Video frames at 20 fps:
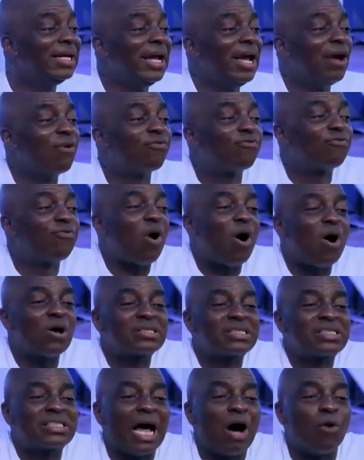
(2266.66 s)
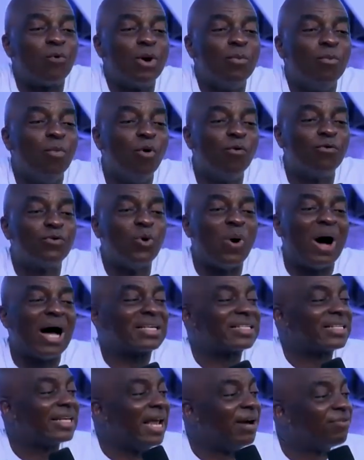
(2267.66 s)
the force that will move you
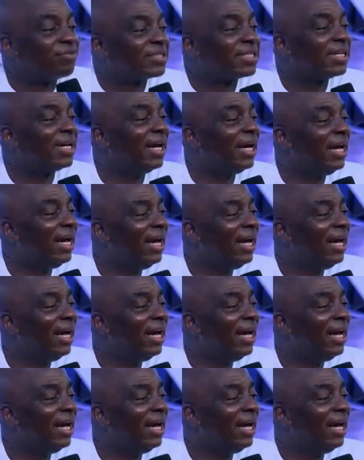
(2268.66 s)
has left.